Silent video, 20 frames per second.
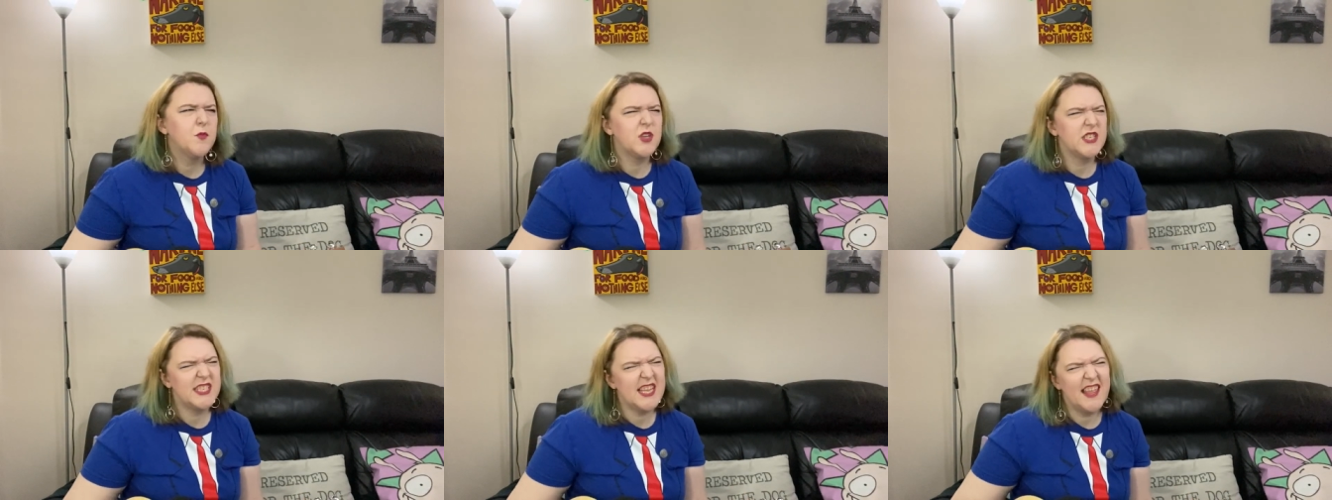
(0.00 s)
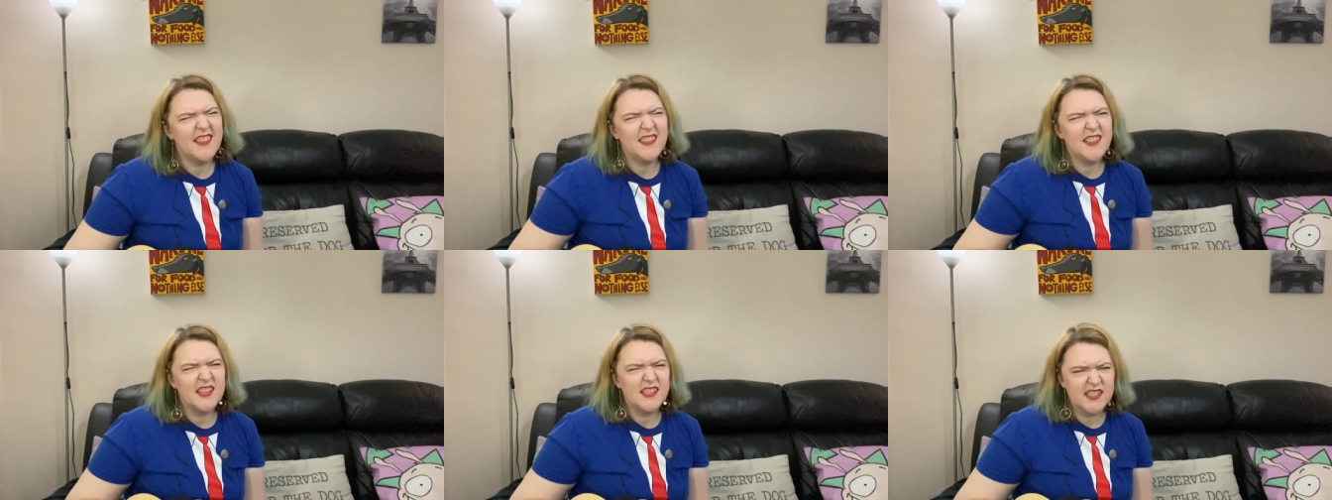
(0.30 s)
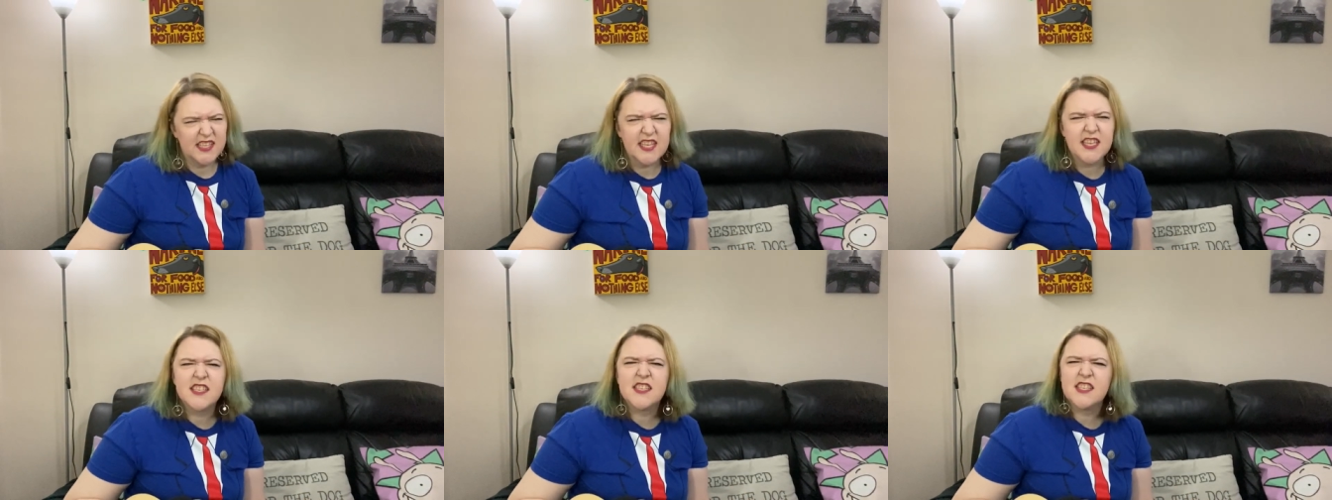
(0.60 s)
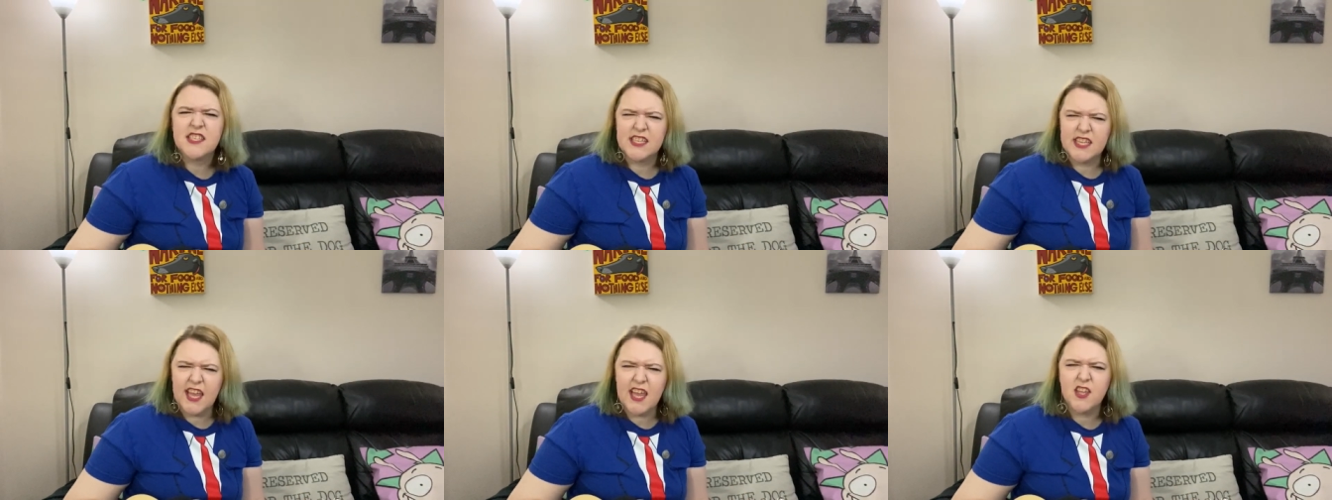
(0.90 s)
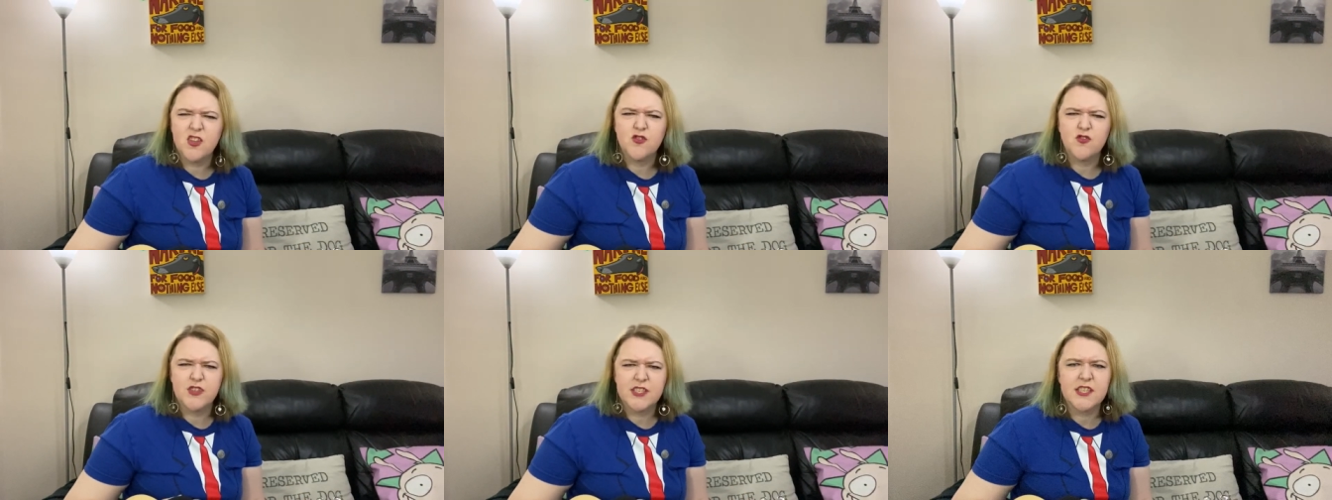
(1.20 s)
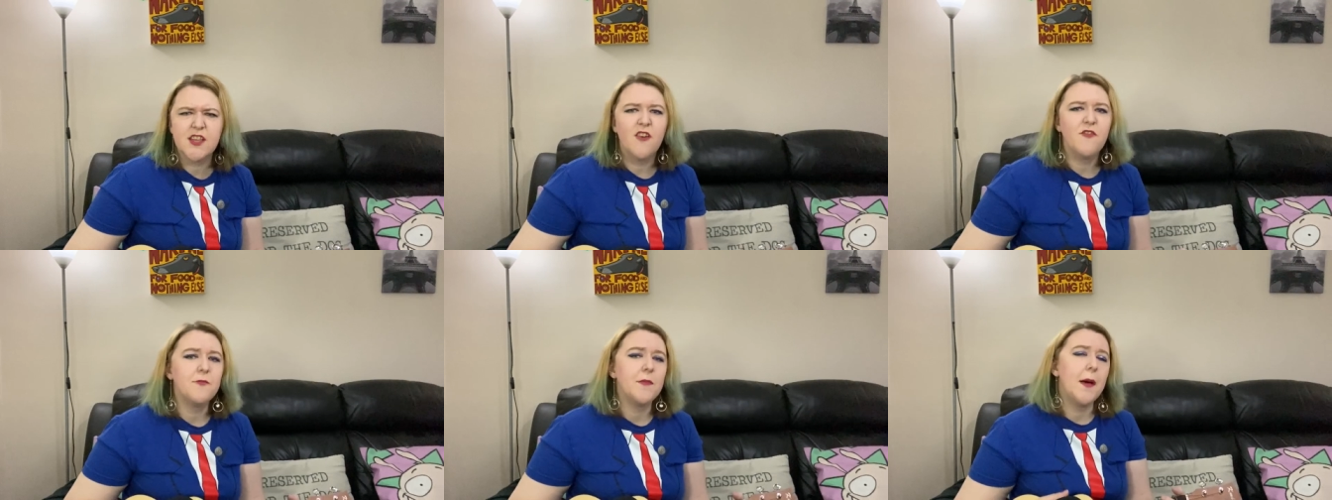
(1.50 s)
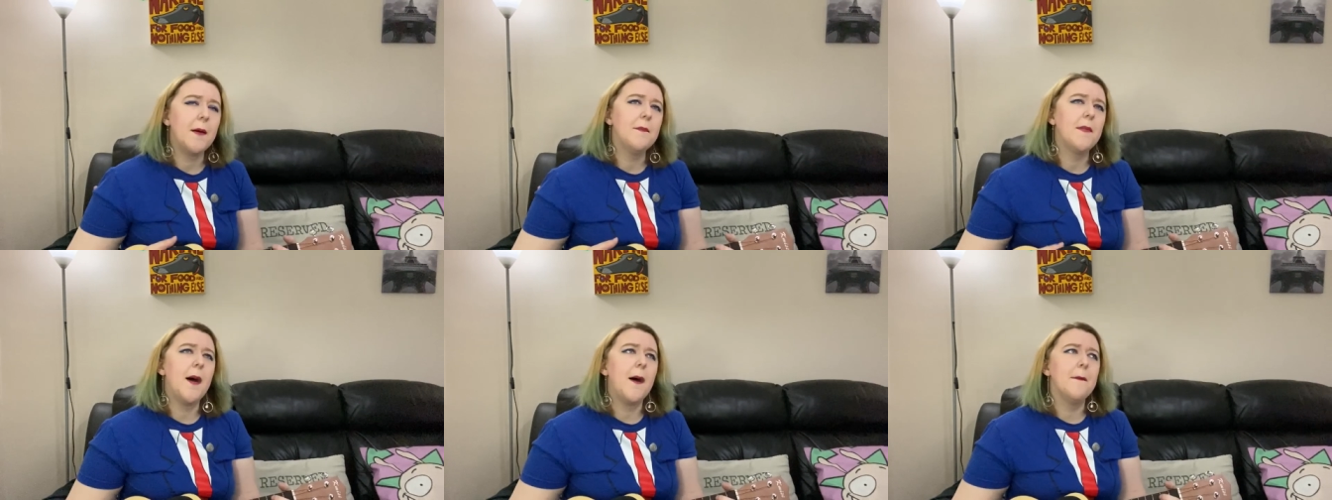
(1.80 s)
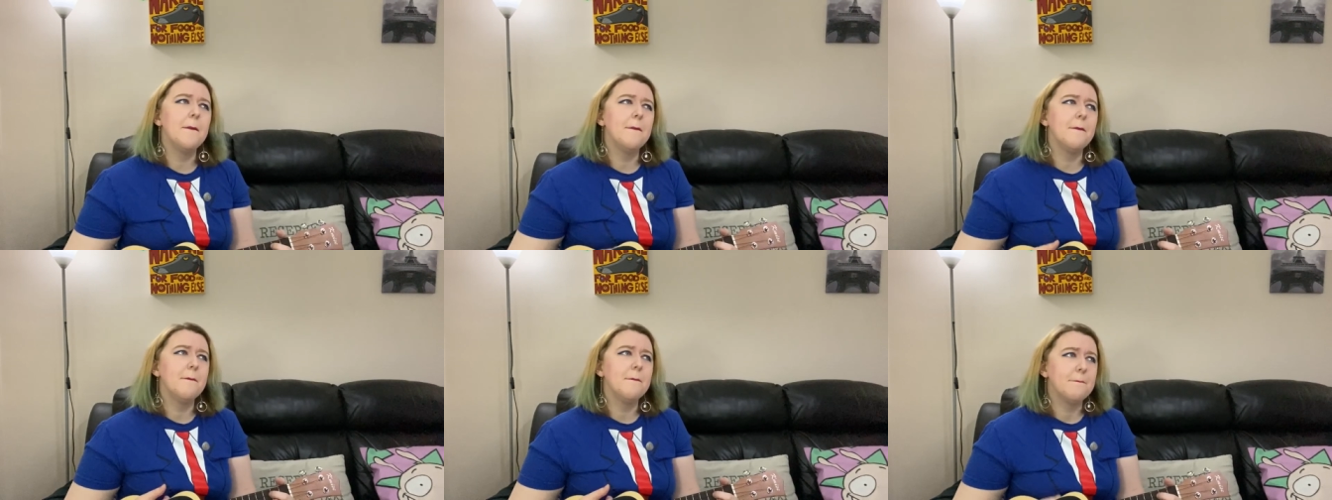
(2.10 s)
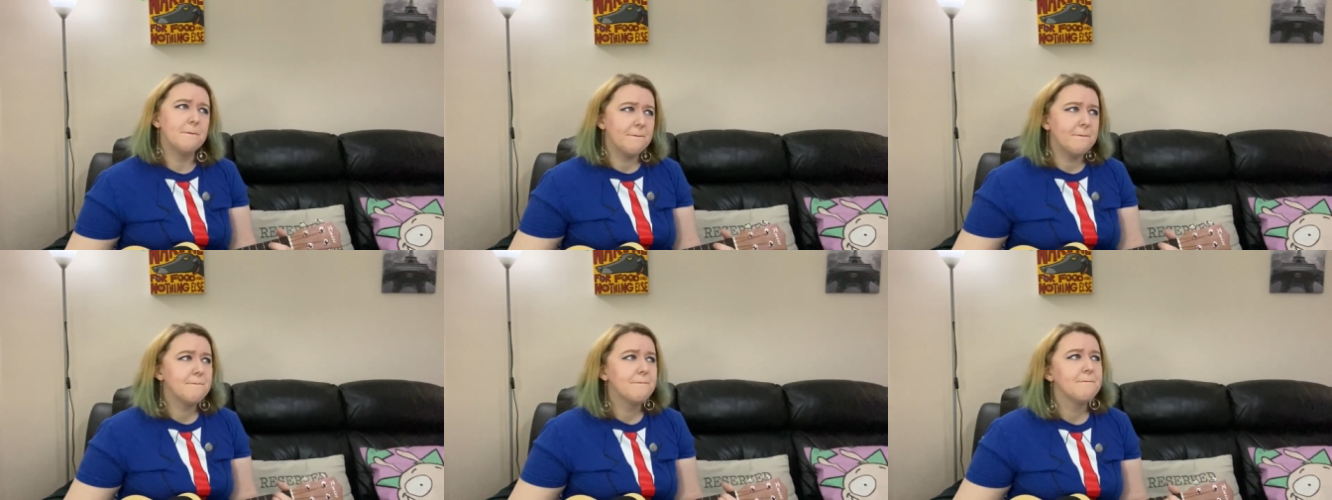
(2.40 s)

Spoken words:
pretend they're sick to get treats off my mum.